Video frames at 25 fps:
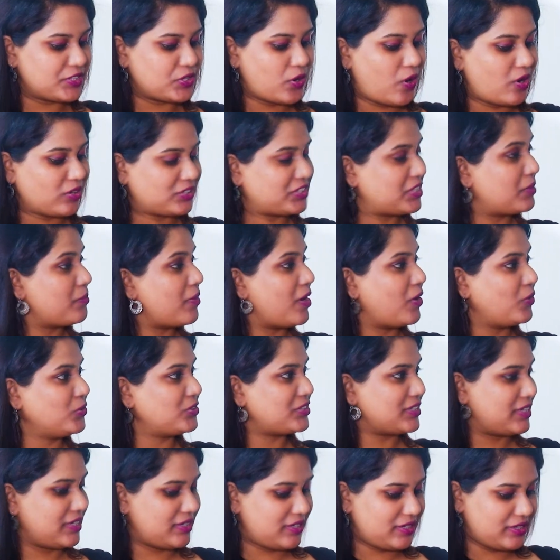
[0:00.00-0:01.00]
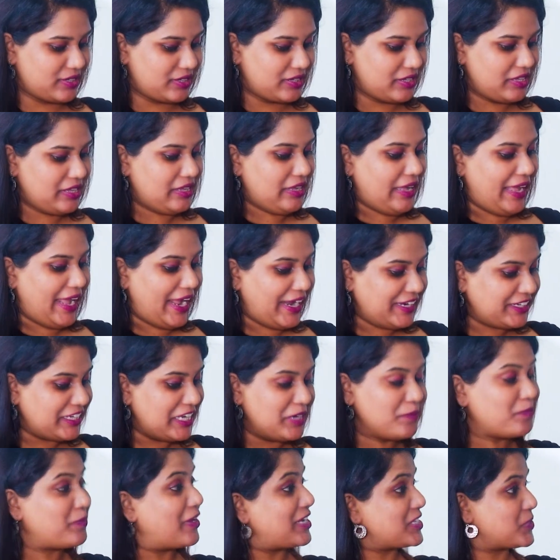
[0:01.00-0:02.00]
talked about
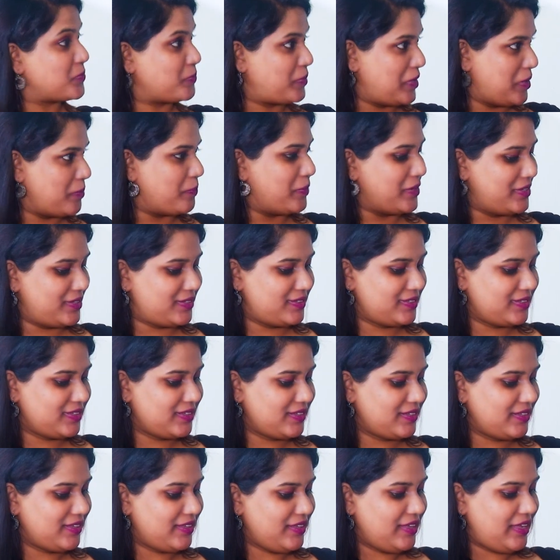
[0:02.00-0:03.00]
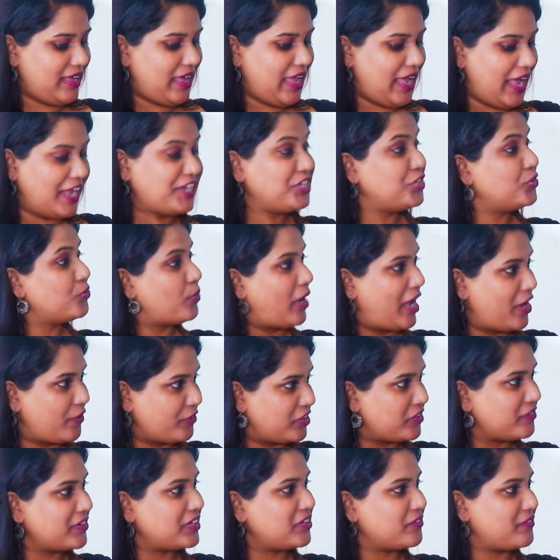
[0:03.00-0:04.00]
18 plus people. and you have
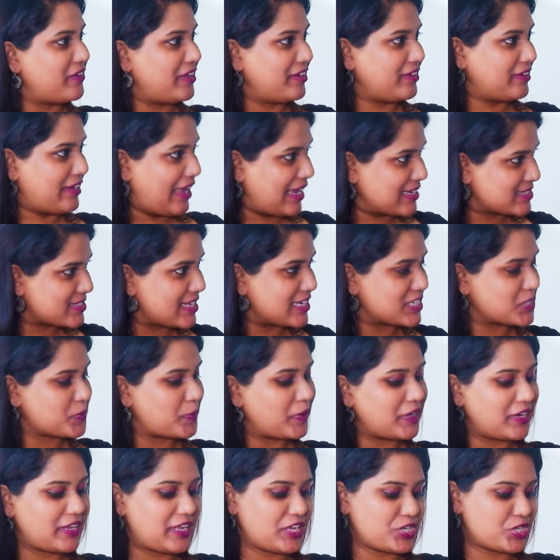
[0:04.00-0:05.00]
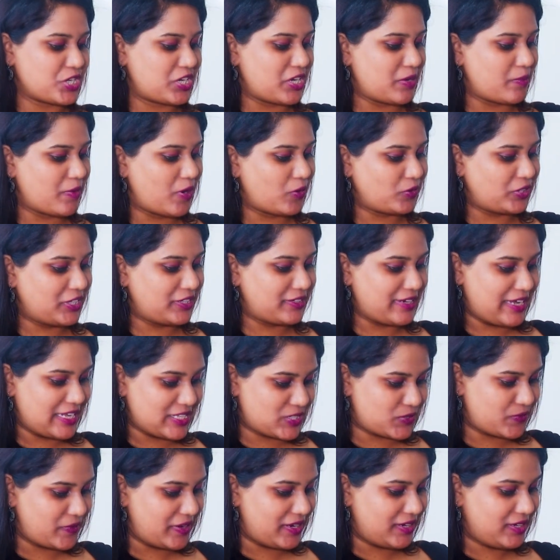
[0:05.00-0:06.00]
given a very nice explanation about it
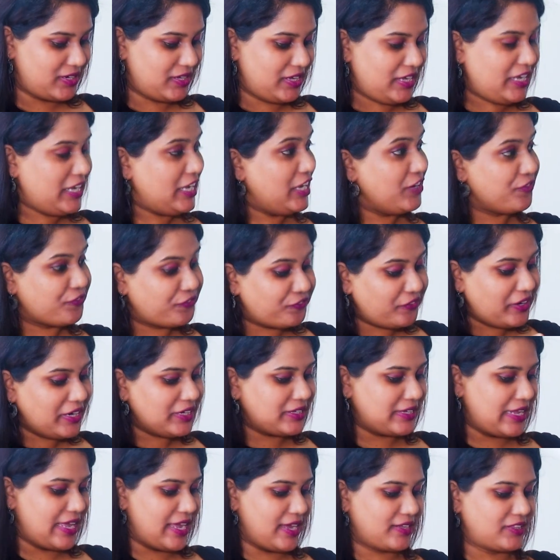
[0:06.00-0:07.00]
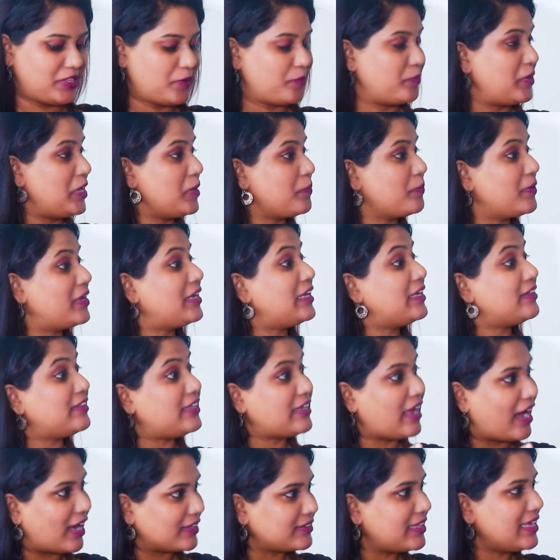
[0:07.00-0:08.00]
as well. If we take the people in the
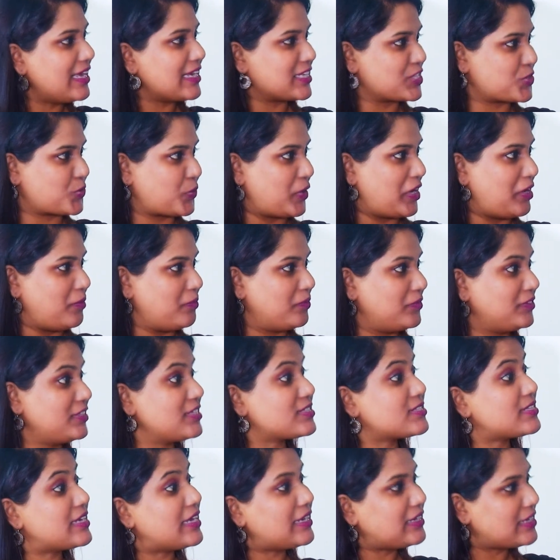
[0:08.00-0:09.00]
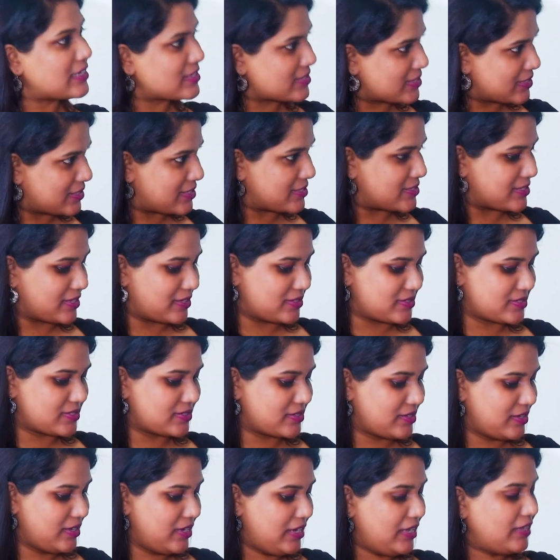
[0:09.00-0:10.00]
other extreme, the senior citizens,
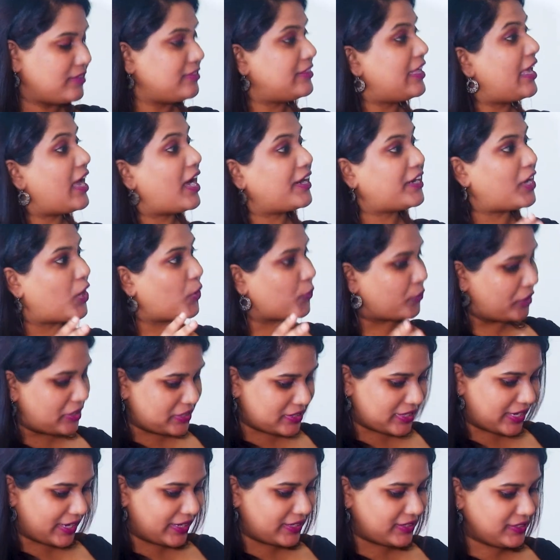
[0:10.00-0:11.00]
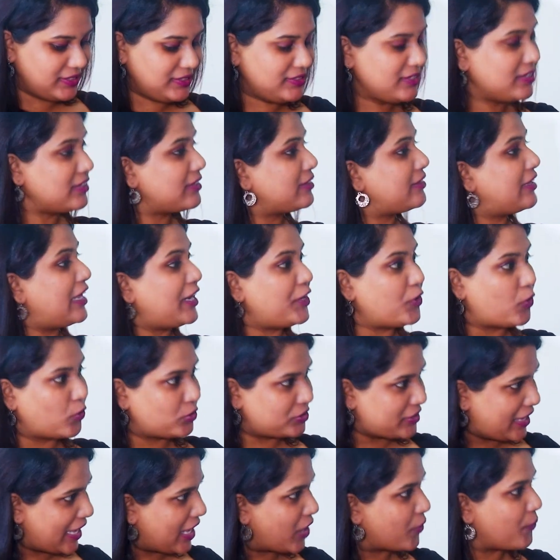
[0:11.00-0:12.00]
they are now retired, they
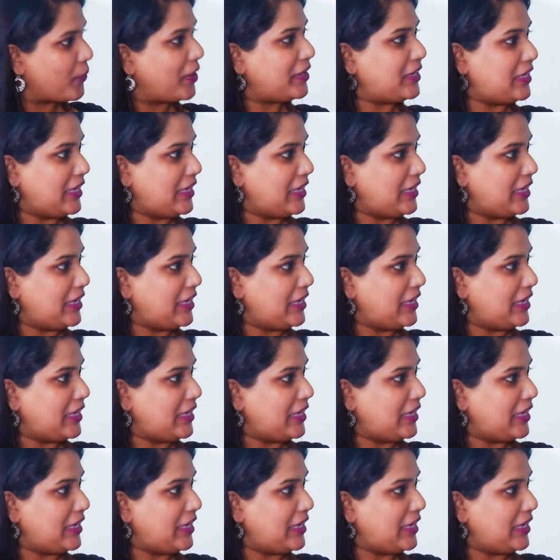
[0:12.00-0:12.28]
don't have any